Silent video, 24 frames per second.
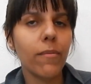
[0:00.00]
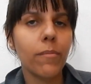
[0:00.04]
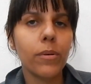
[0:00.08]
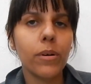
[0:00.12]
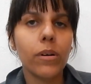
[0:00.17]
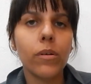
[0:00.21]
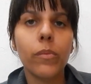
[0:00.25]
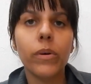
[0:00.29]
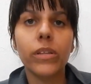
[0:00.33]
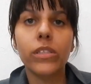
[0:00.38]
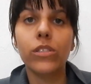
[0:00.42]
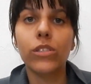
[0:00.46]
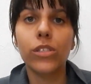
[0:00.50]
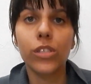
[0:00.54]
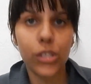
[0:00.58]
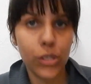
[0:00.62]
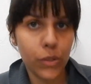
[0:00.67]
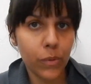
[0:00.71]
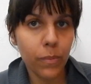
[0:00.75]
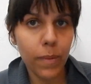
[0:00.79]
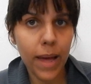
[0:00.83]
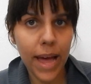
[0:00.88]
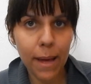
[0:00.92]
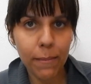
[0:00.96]
a book with
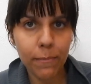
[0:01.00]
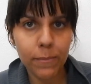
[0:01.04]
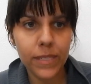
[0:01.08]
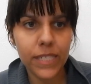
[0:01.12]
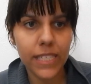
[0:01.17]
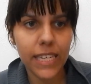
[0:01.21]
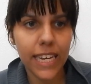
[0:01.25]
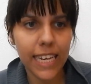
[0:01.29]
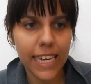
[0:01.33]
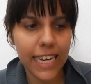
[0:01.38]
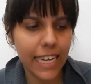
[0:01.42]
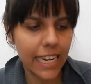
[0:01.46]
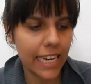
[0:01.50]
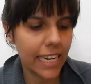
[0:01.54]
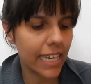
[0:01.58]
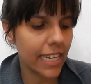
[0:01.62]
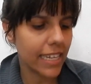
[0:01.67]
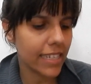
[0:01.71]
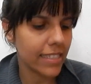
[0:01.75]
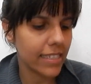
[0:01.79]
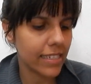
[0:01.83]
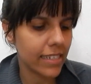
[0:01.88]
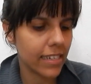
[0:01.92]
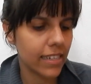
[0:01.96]
2 maps in
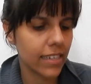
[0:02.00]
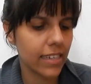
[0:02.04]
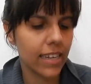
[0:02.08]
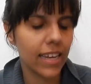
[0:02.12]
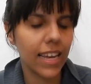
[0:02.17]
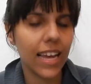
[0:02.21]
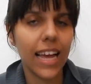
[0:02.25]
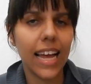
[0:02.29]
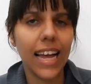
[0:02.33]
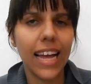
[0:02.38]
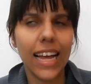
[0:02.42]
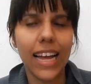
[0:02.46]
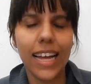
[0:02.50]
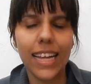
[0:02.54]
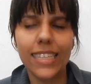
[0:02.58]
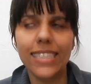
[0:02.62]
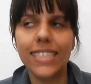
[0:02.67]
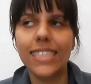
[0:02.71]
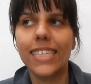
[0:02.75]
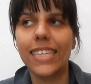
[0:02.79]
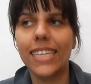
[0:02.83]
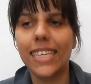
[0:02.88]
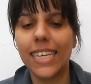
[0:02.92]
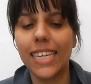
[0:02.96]
it? And
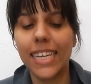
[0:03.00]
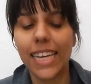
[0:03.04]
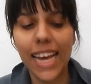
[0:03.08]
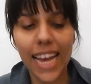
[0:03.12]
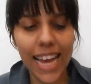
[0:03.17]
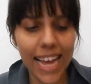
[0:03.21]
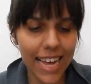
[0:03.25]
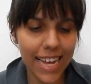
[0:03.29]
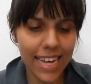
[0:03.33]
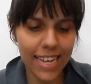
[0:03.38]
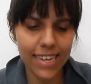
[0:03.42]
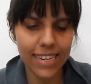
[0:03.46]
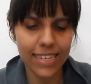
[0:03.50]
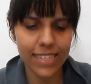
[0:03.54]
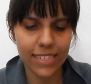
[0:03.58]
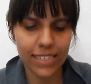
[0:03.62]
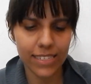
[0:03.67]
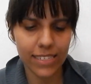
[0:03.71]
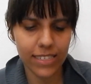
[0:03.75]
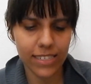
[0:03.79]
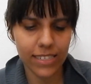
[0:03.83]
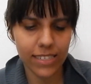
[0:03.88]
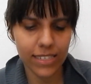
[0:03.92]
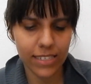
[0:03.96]
yes,
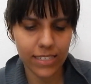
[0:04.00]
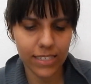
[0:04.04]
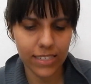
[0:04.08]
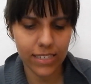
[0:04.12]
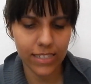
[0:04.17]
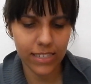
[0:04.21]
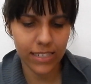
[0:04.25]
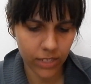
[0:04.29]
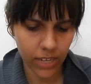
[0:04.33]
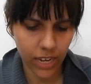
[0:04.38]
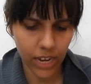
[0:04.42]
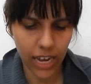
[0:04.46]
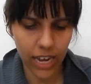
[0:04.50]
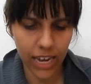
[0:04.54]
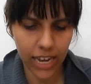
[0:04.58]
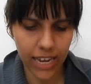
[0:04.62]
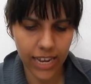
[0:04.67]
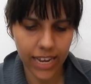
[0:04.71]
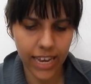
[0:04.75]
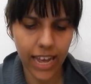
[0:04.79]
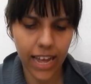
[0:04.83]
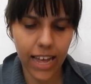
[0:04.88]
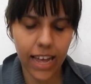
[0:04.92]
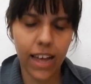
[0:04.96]
I
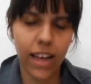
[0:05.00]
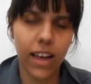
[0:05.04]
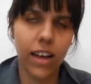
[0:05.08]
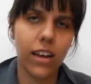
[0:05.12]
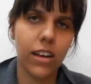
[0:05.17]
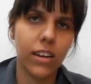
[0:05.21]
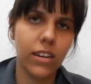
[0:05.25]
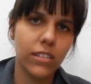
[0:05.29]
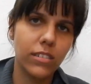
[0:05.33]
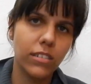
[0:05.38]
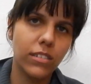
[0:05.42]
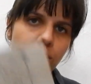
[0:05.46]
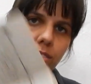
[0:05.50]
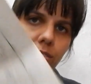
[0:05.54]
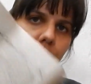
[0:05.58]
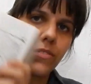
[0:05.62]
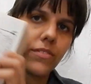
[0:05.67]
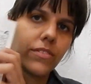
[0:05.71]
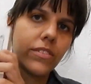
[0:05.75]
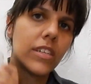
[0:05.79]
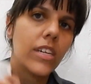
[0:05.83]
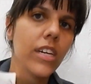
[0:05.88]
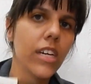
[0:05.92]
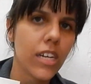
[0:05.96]
have
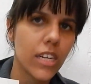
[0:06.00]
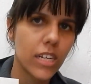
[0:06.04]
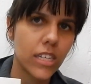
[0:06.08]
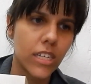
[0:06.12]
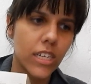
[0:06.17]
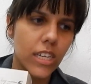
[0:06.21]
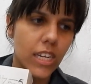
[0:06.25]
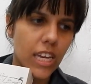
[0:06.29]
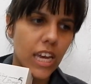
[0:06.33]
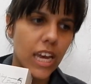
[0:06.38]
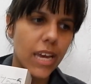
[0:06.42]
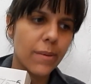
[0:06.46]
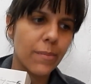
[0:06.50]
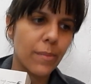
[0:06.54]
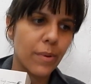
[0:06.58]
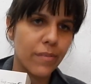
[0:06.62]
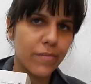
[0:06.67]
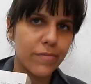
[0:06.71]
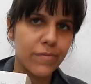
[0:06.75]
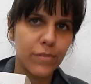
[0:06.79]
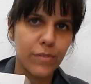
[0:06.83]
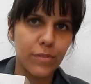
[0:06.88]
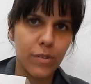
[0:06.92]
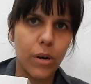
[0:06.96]
Game
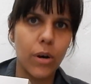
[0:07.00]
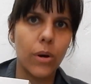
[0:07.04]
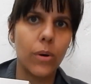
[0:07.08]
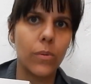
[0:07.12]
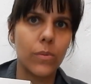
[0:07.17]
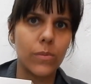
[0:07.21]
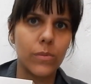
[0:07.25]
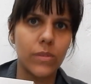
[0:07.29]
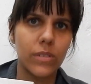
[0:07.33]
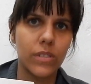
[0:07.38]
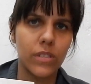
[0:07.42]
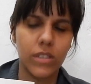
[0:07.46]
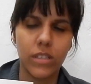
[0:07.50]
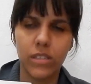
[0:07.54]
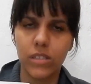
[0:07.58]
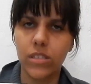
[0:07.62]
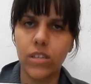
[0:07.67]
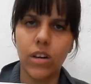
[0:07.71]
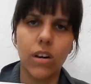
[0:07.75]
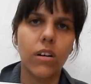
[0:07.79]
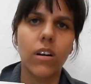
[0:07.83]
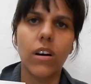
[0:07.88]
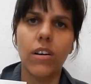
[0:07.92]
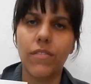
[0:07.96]
of Thrones, A
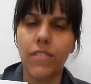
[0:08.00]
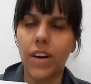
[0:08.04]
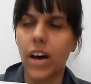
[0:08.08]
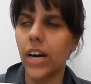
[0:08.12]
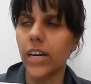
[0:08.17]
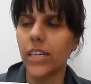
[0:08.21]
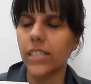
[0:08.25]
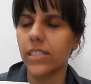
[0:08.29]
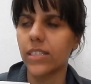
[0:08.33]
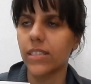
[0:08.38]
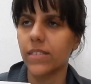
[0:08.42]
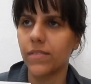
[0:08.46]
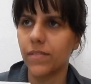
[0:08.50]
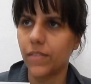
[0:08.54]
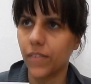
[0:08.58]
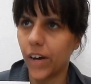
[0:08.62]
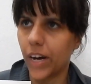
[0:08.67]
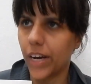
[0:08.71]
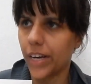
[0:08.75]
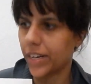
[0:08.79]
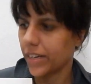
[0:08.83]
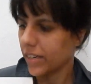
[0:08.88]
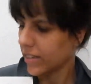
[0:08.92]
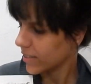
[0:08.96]
Song of Ice and
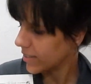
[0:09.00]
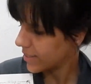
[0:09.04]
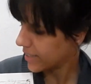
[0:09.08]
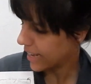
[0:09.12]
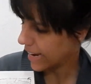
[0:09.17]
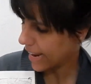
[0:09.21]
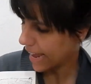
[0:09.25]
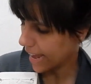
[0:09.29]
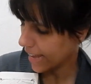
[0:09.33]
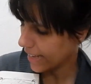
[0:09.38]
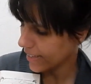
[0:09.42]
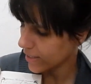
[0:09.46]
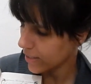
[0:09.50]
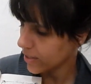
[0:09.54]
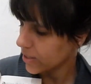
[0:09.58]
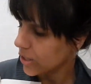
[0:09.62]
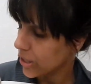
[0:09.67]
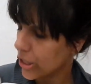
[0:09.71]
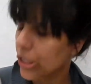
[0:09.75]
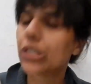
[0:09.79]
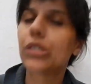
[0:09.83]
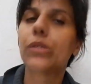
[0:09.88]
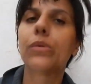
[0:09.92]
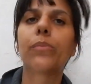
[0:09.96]
Fires, that has
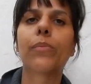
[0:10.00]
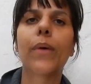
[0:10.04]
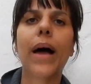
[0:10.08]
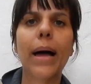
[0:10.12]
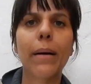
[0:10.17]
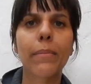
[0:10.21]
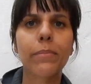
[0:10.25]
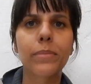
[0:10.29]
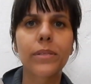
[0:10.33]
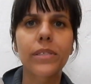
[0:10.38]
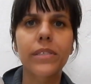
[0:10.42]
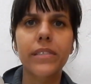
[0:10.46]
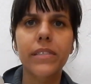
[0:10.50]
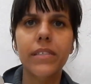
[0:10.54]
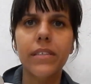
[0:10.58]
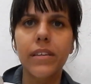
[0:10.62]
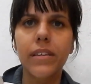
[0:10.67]
2 maps.